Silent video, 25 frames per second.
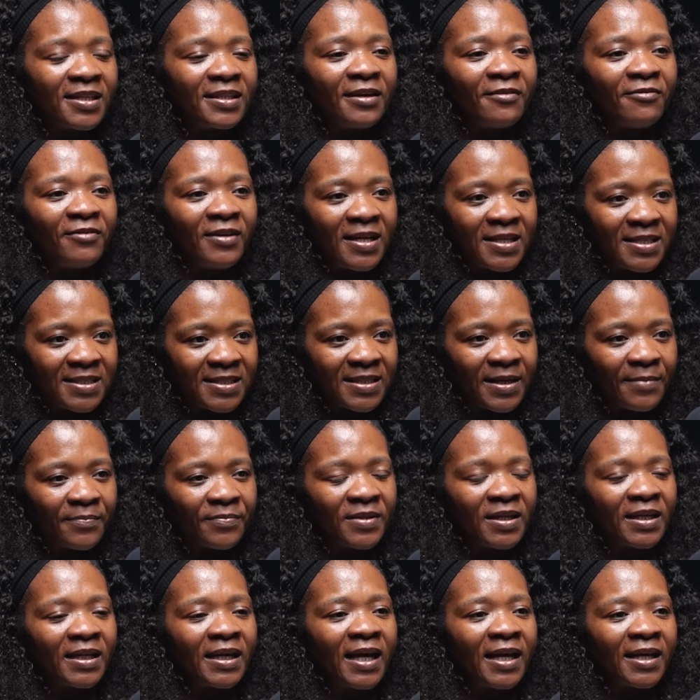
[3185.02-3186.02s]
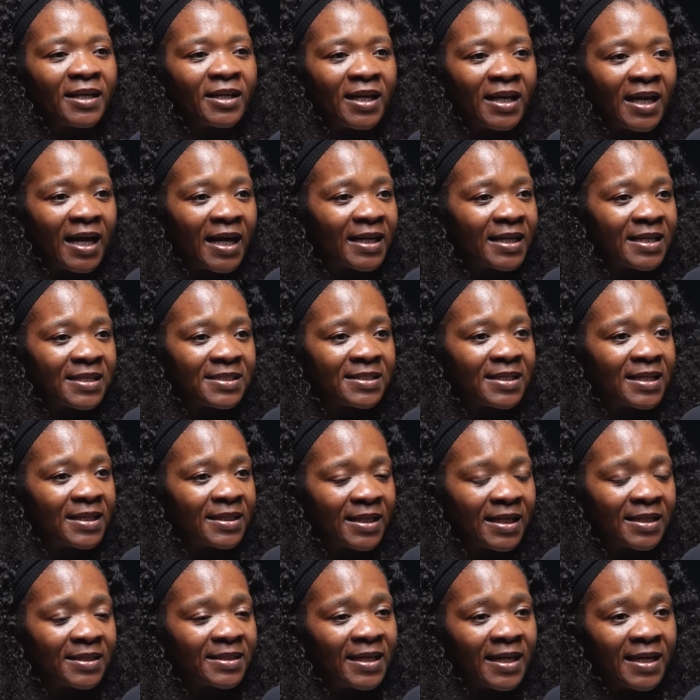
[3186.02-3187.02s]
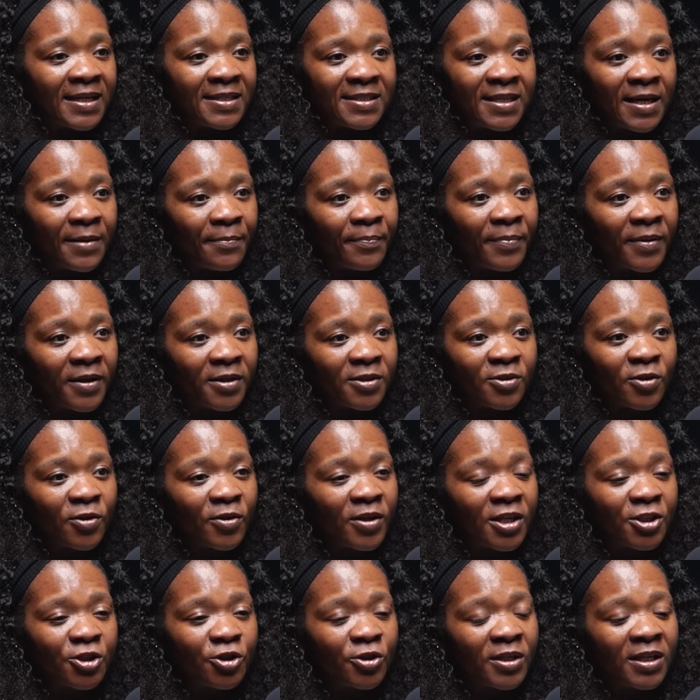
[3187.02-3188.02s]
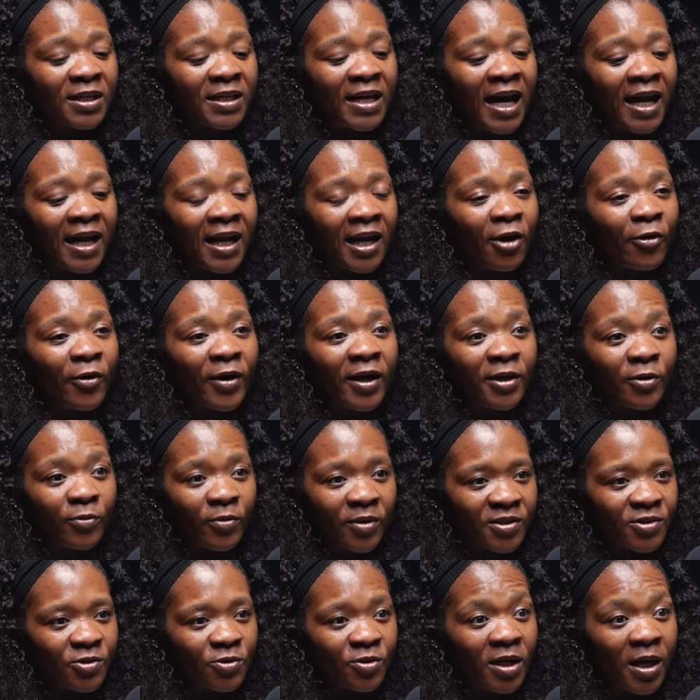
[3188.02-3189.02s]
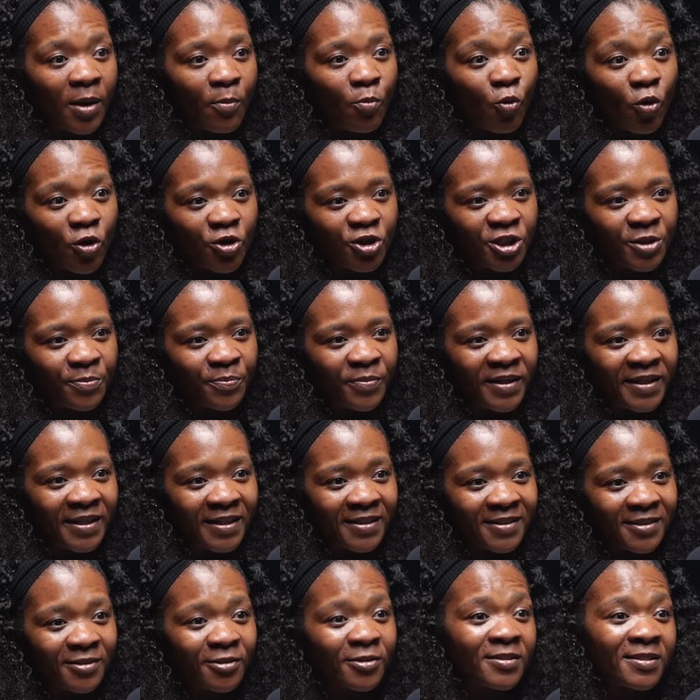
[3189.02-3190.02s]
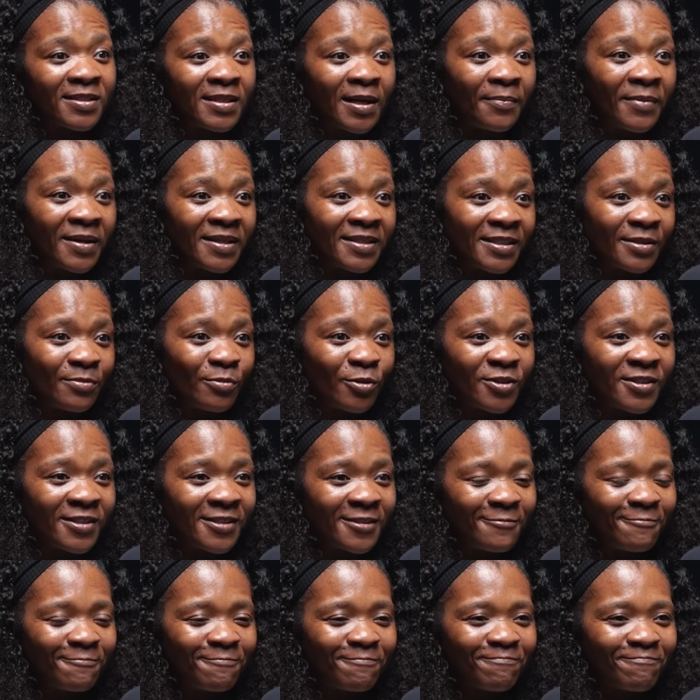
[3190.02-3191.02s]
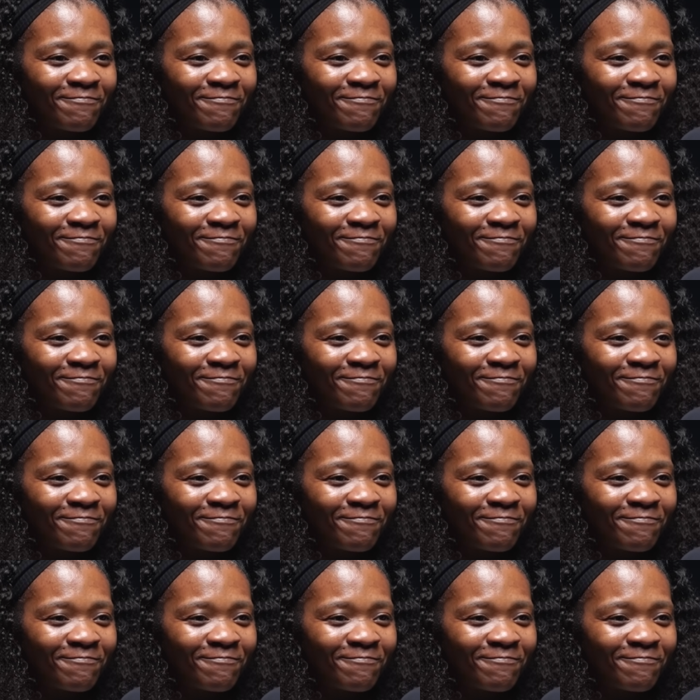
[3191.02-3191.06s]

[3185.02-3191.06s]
they've learned something and they'll understand that they're a temple, so they shouldn't allow anyone to come worship in it, because some are demons.